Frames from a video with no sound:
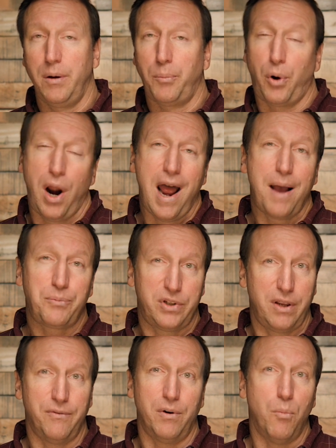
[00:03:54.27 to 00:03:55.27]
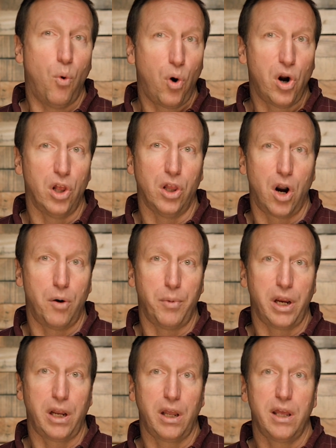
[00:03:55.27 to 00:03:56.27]
Perhaps even more
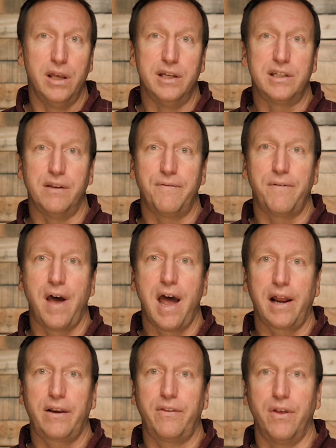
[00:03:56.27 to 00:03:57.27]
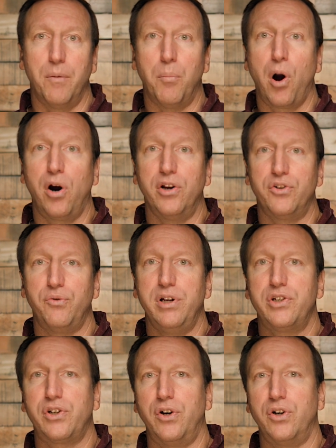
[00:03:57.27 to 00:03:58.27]
alarming is the fact that Barna's
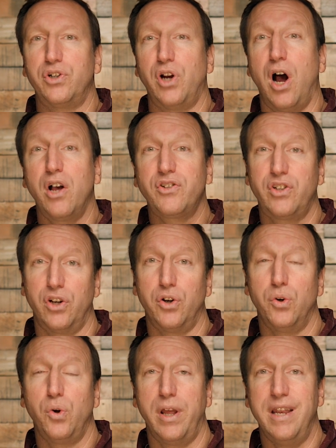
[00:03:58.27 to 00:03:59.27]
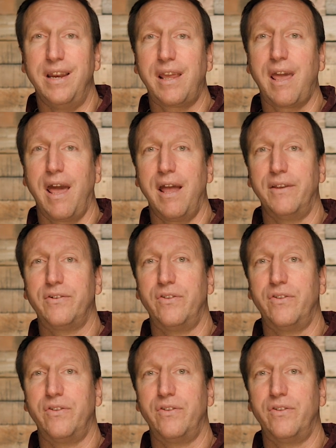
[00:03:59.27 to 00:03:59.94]
research also indicates